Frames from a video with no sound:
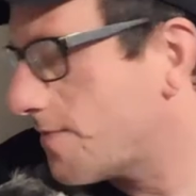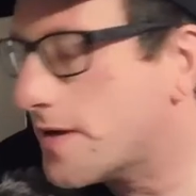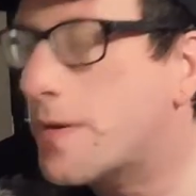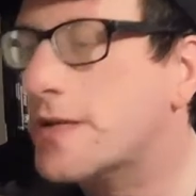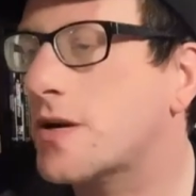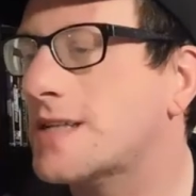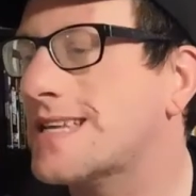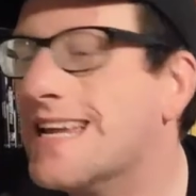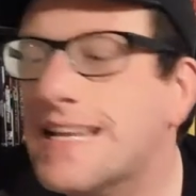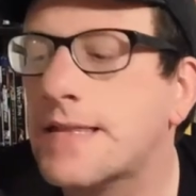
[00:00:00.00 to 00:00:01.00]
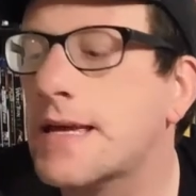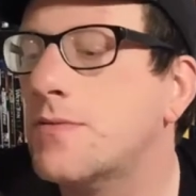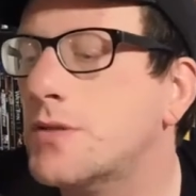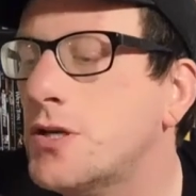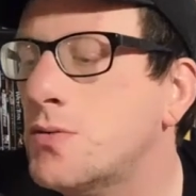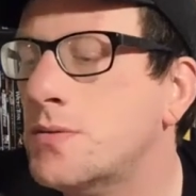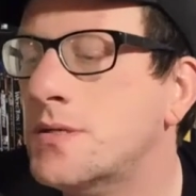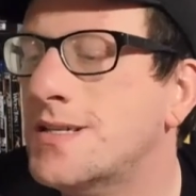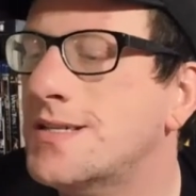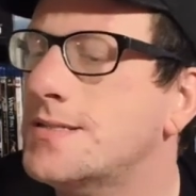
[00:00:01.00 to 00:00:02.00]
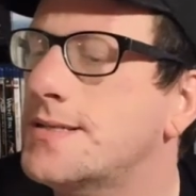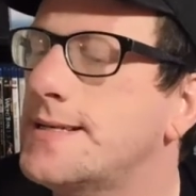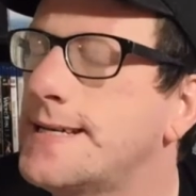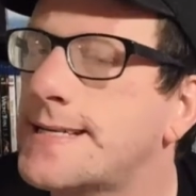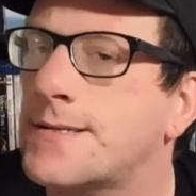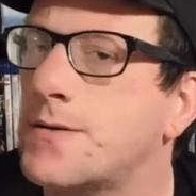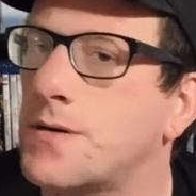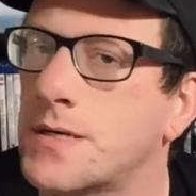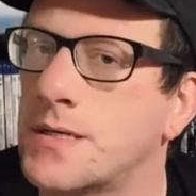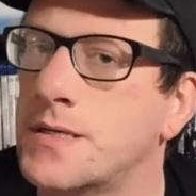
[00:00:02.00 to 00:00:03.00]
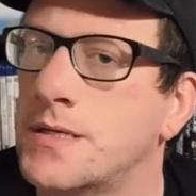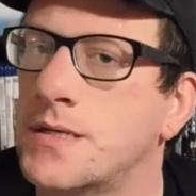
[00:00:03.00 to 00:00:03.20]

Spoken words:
If anybody tries anything with you, it's all right.